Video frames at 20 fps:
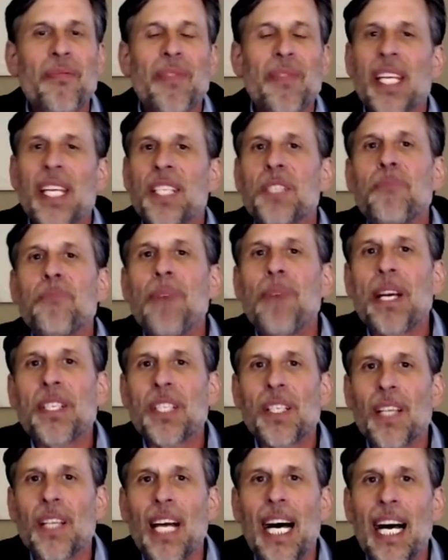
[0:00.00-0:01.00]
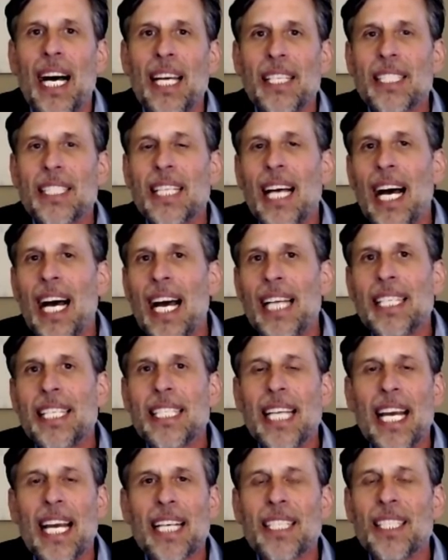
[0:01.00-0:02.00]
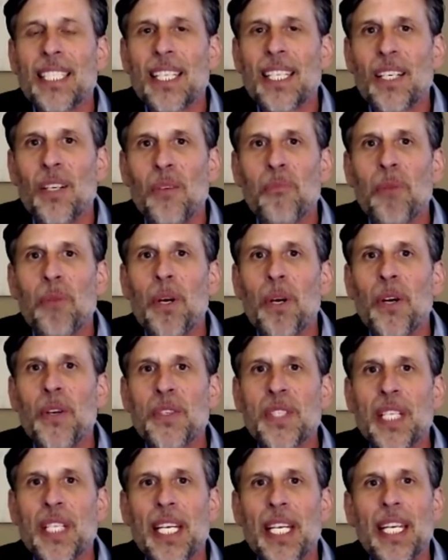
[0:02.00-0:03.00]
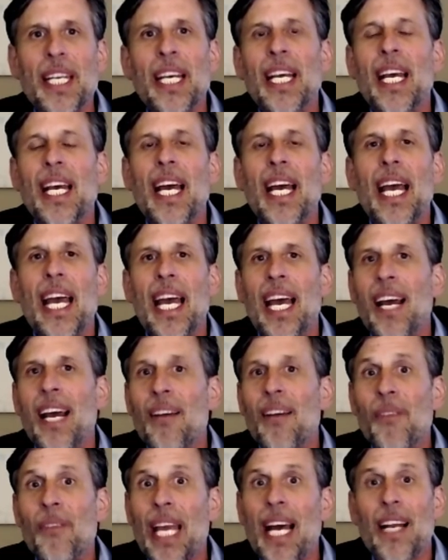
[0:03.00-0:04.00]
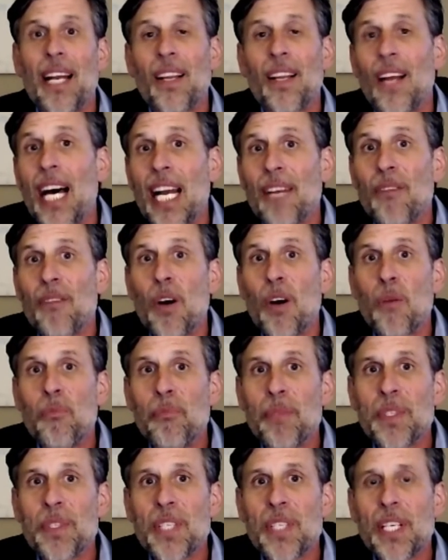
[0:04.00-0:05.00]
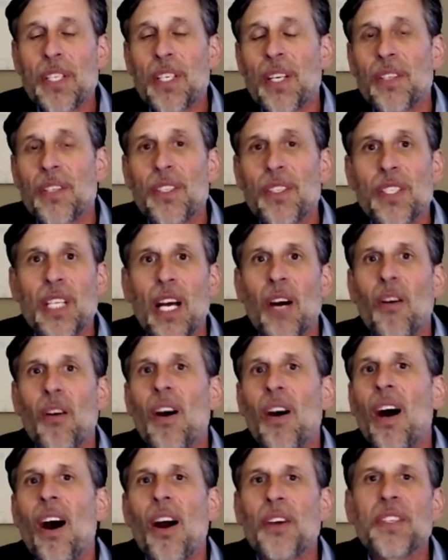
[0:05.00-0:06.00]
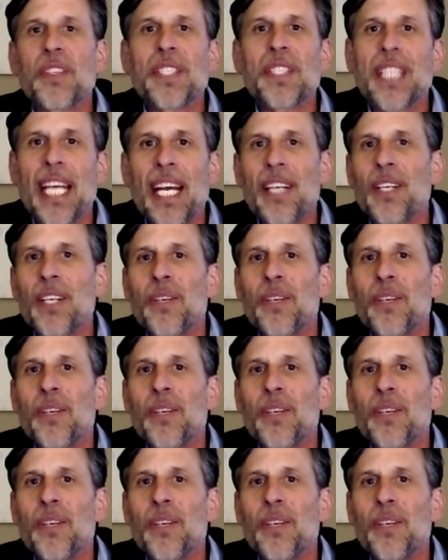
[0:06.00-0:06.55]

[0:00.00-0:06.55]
specialized, high technical person, and we had a lot of open positions. So our standard